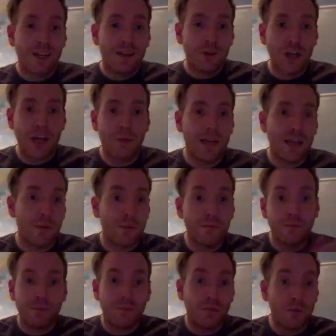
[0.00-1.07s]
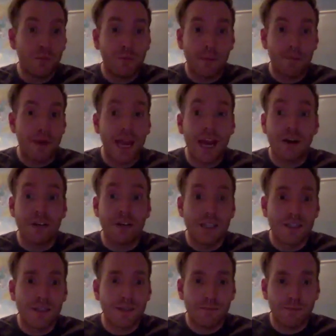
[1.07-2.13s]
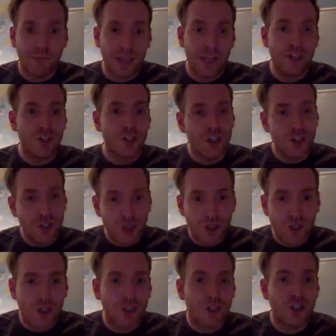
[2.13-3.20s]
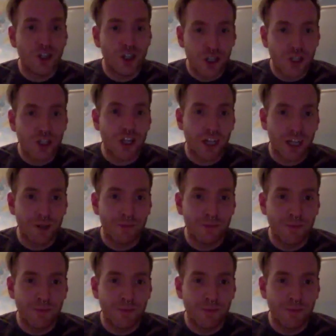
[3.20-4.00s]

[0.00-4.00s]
do you know what I mean, my parents, and just chill.